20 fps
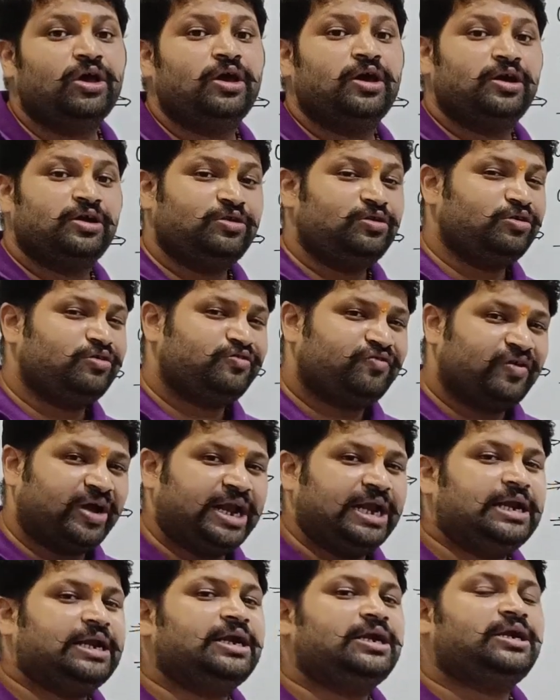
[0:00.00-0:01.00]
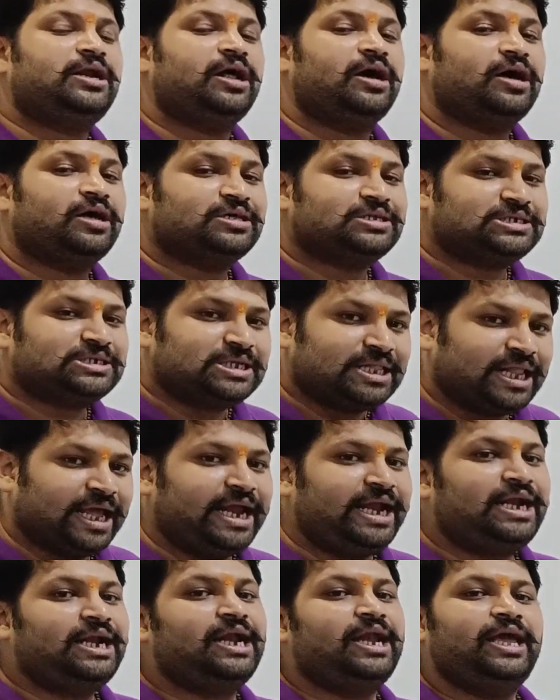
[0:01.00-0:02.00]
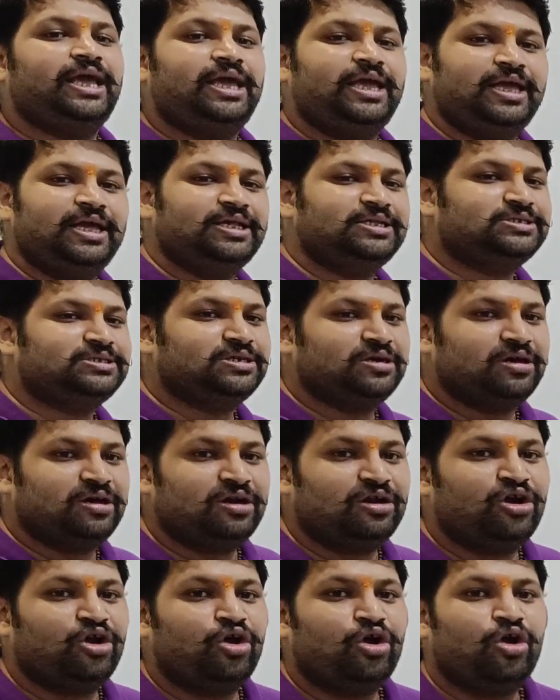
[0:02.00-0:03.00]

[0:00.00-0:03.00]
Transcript: you'd find it slightly easier